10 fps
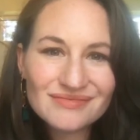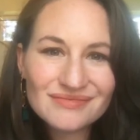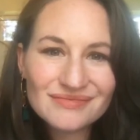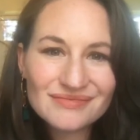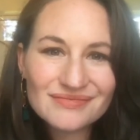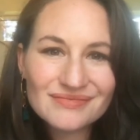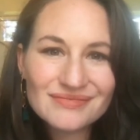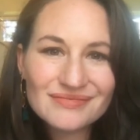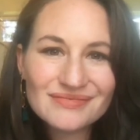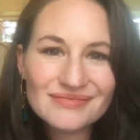
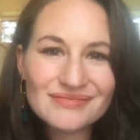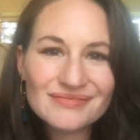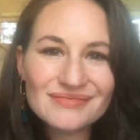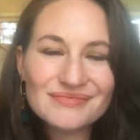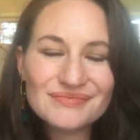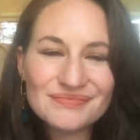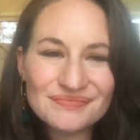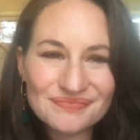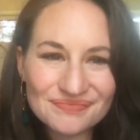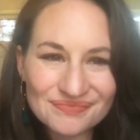
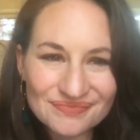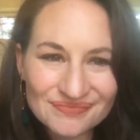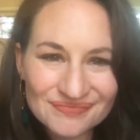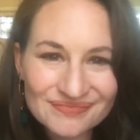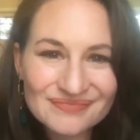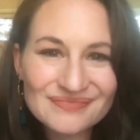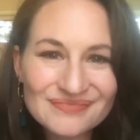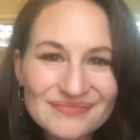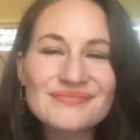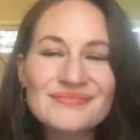
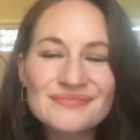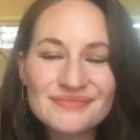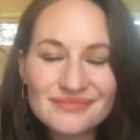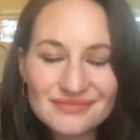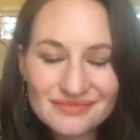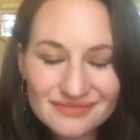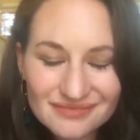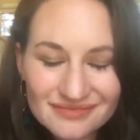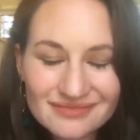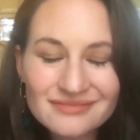
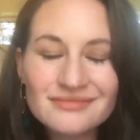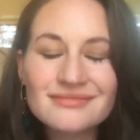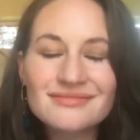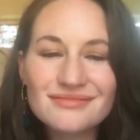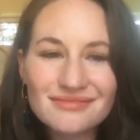(not speaking)